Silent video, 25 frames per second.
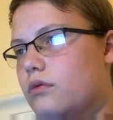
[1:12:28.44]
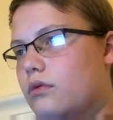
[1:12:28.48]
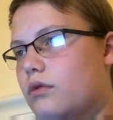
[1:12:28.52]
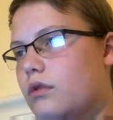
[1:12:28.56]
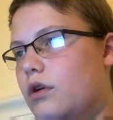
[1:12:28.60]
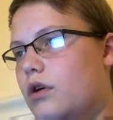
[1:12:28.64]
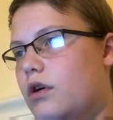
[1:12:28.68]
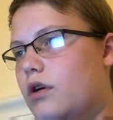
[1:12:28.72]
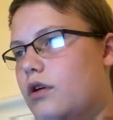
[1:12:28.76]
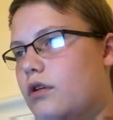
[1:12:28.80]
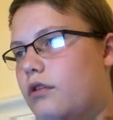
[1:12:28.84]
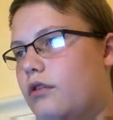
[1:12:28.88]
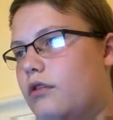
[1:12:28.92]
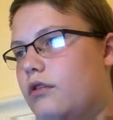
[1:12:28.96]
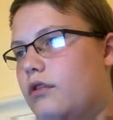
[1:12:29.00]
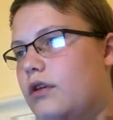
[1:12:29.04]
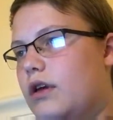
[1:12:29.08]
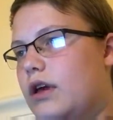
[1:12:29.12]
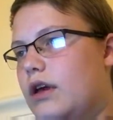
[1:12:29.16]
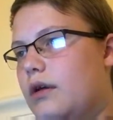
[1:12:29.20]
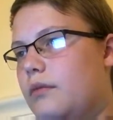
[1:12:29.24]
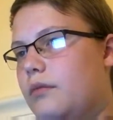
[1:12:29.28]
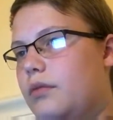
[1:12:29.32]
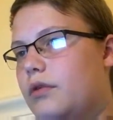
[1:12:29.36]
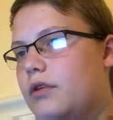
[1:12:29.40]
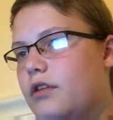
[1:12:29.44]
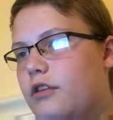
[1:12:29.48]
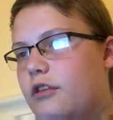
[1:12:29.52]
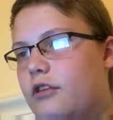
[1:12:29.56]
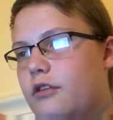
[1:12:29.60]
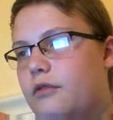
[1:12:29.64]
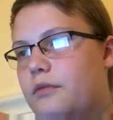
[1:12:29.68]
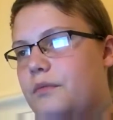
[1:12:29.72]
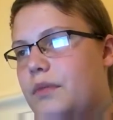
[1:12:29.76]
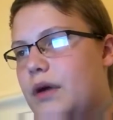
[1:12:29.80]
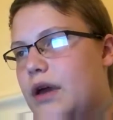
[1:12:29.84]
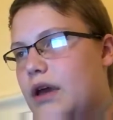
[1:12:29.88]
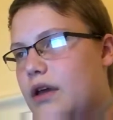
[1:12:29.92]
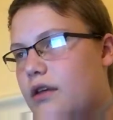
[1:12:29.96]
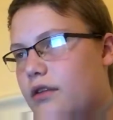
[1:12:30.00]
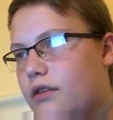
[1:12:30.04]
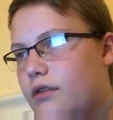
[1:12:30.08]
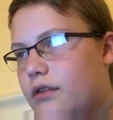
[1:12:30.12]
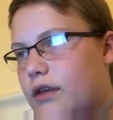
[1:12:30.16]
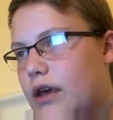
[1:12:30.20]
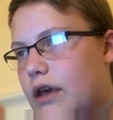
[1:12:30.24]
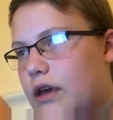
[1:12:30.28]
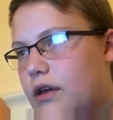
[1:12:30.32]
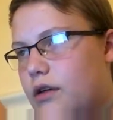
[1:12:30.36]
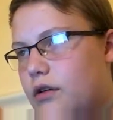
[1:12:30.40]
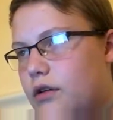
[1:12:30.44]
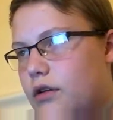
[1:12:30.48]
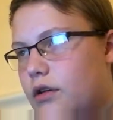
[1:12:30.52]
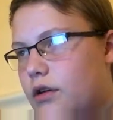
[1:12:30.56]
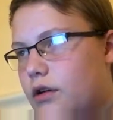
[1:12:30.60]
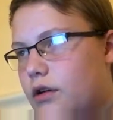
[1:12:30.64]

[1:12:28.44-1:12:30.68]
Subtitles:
so you can't put a space, can you?